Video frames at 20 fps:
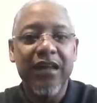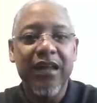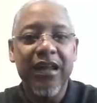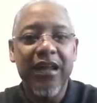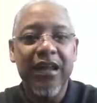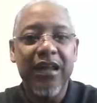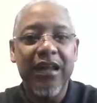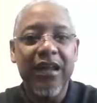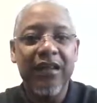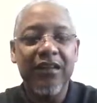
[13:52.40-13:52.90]

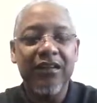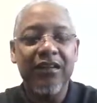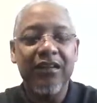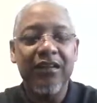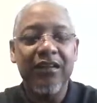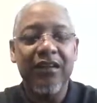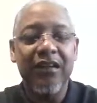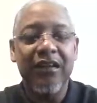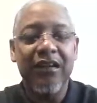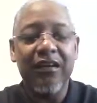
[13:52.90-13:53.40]
And,
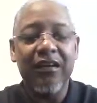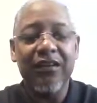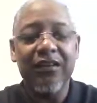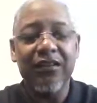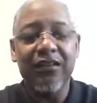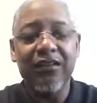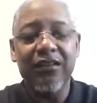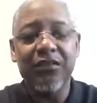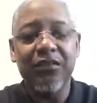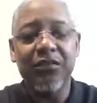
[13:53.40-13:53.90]

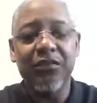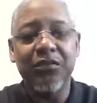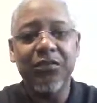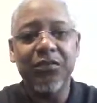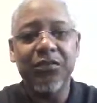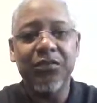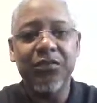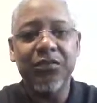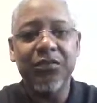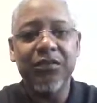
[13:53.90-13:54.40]

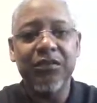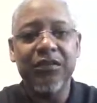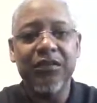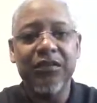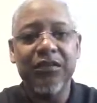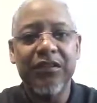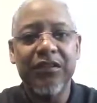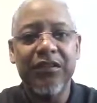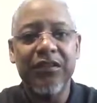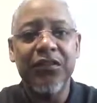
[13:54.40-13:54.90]

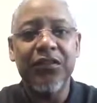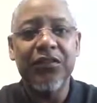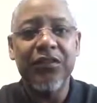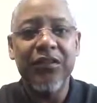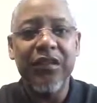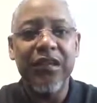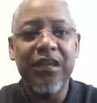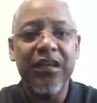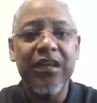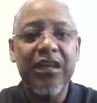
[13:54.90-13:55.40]
the third
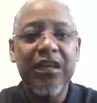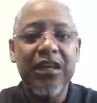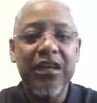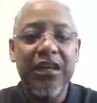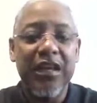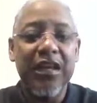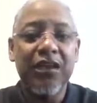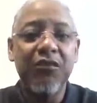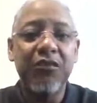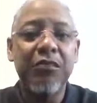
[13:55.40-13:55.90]
thing,
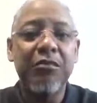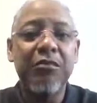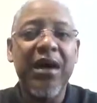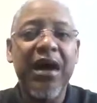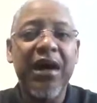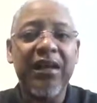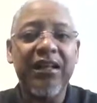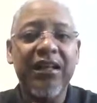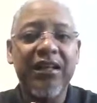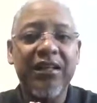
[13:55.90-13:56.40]

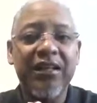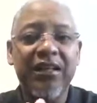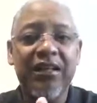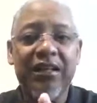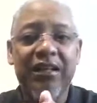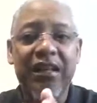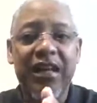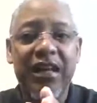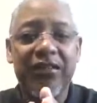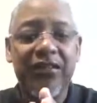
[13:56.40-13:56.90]
everybody
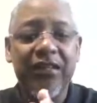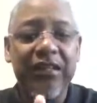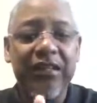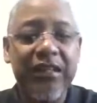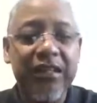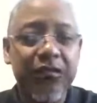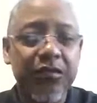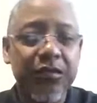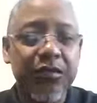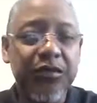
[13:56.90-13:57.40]
has an
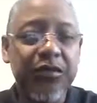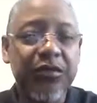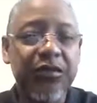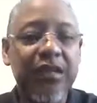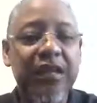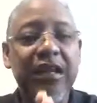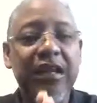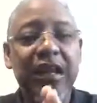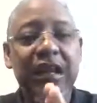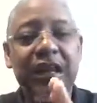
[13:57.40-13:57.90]

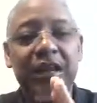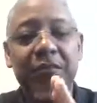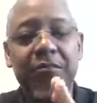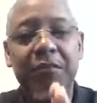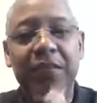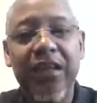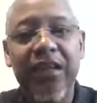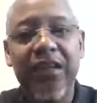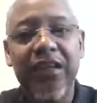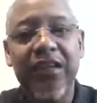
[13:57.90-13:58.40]
interest in
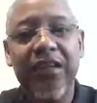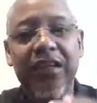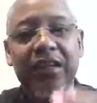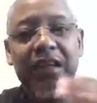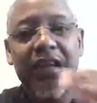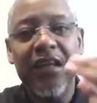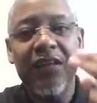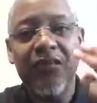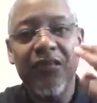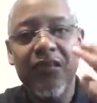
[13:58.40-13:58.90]
making it
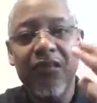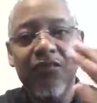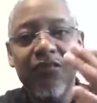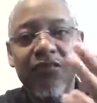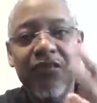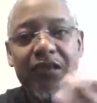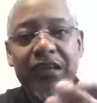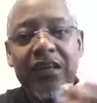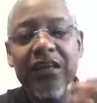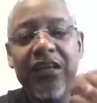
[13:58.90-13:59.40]
as
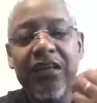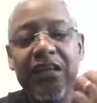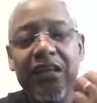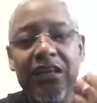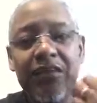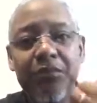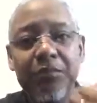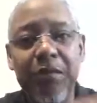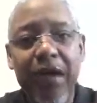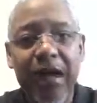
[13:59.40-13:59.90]
convenient
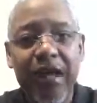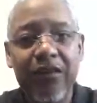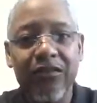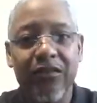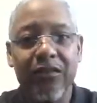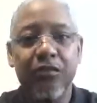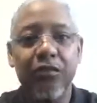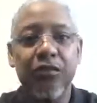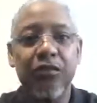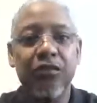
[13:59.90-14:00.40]
as
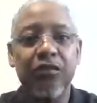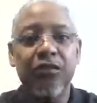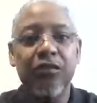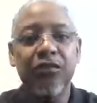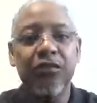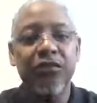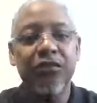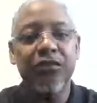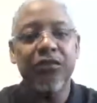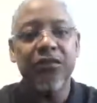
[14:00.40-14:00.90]
possible
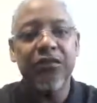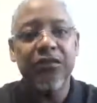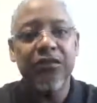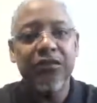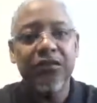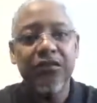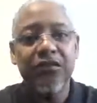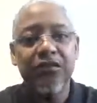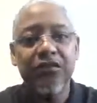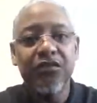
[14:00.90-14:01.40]

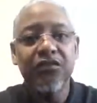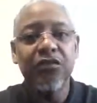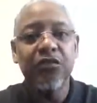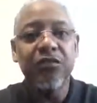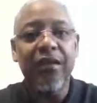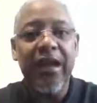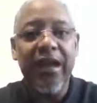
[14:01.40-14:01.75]
to